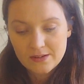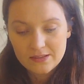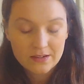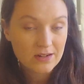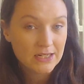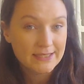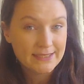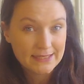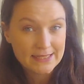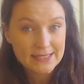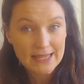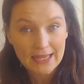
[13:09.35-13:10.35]
the
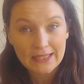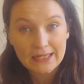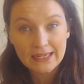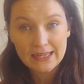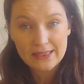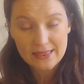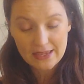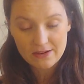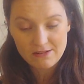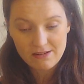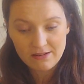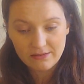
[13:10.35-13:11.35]
Christians that you can think
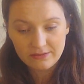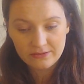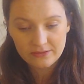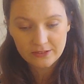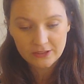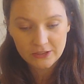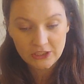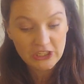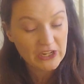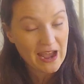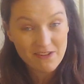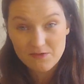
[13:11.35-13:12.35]
of who
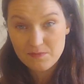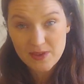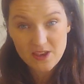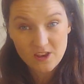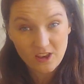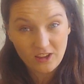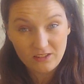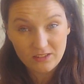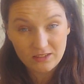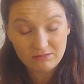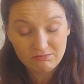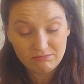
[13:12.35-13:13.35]
haven't been good
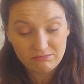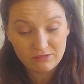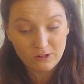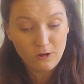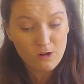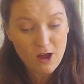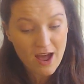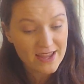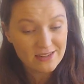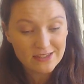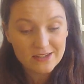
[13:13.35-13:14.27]
or kind,